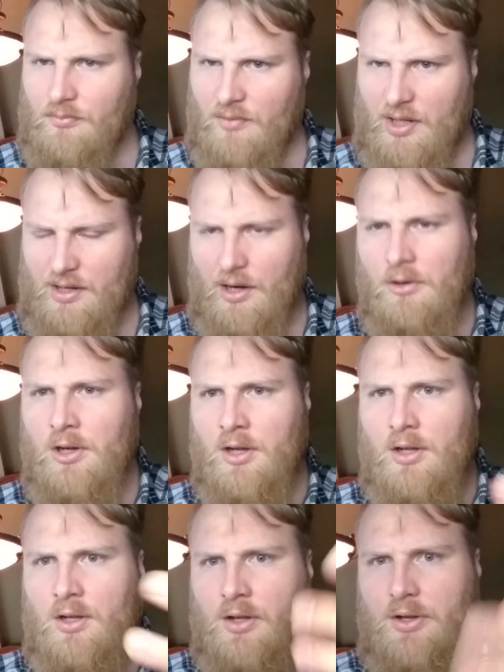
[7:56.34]

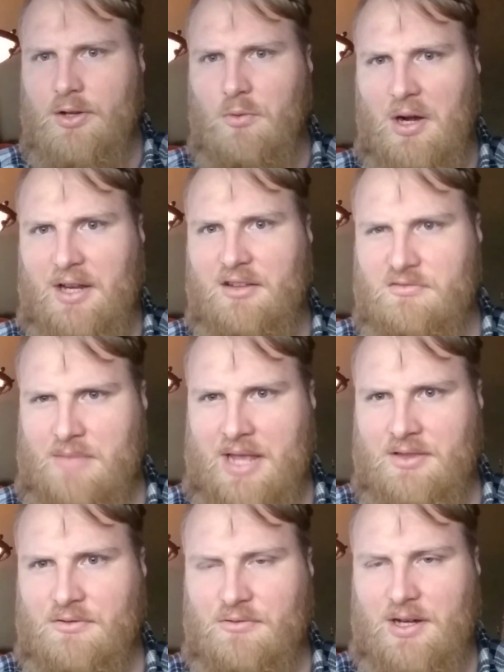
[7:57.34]
You want to give
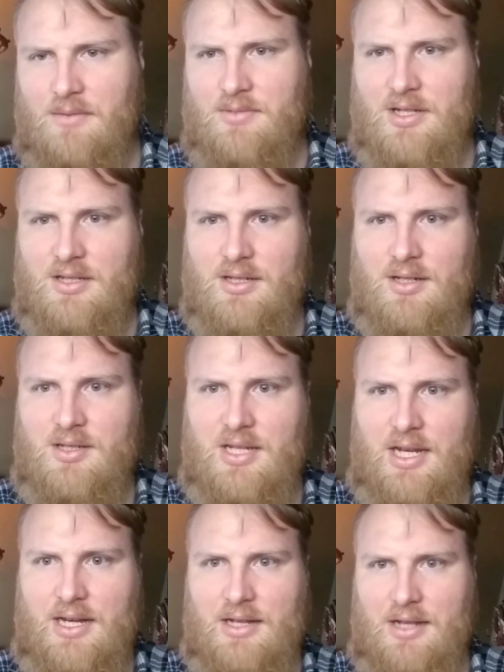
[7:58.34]
men the freedom to
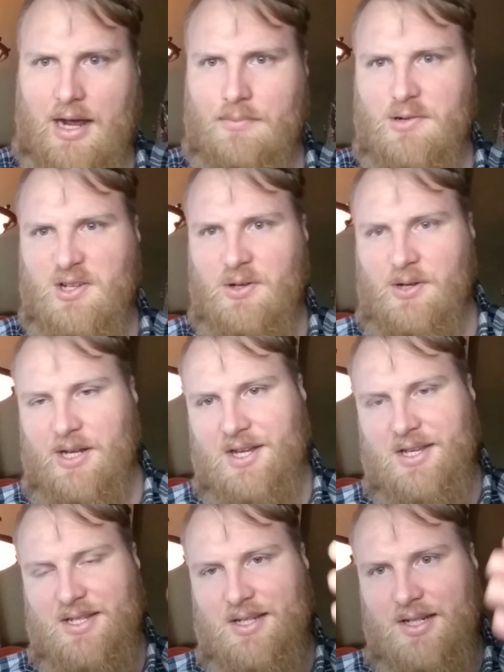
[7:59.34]
succeed and the opportunity
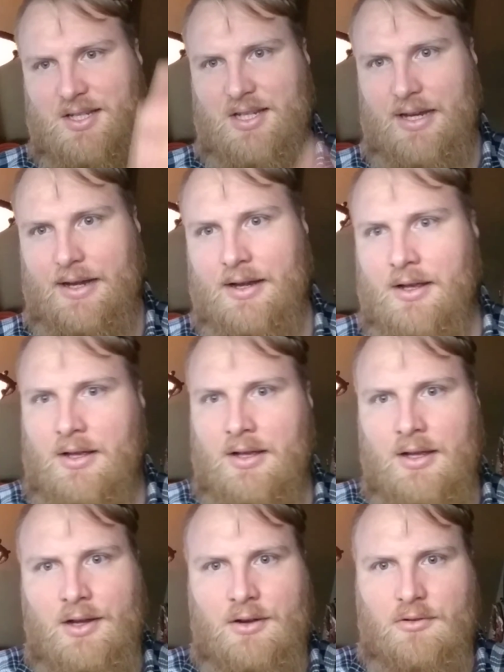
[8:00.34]
to succeed,
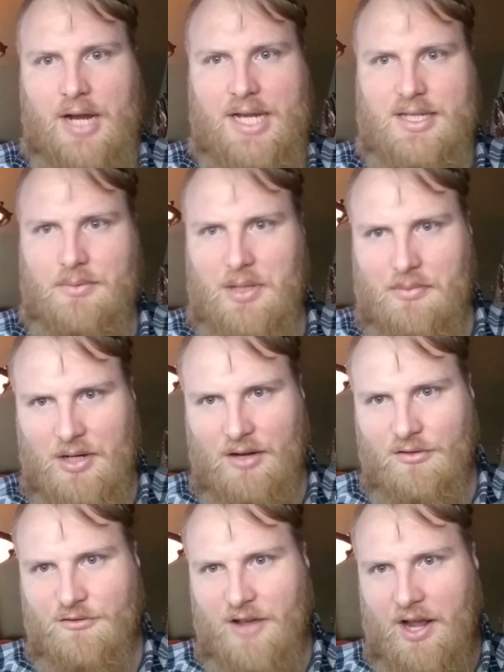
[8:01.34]
right? Some of them are going
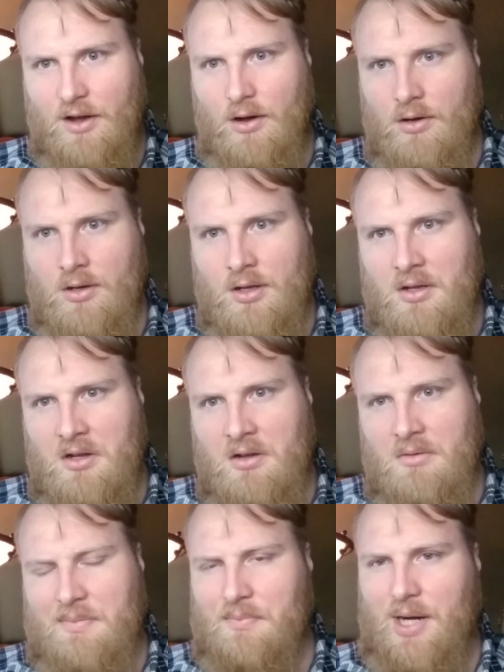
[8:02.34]
to fail,
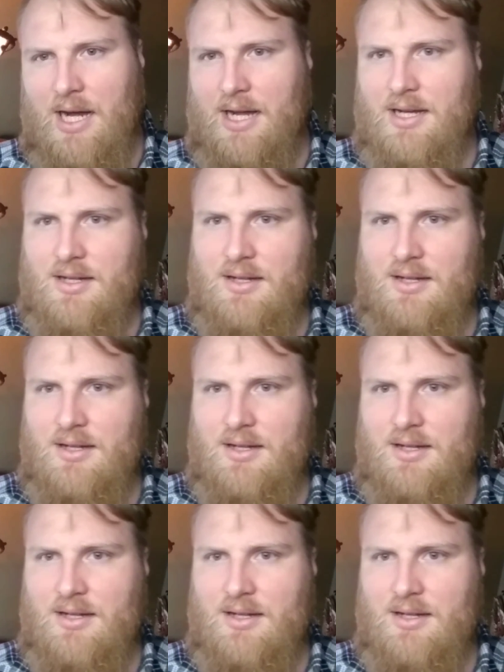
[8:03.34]
but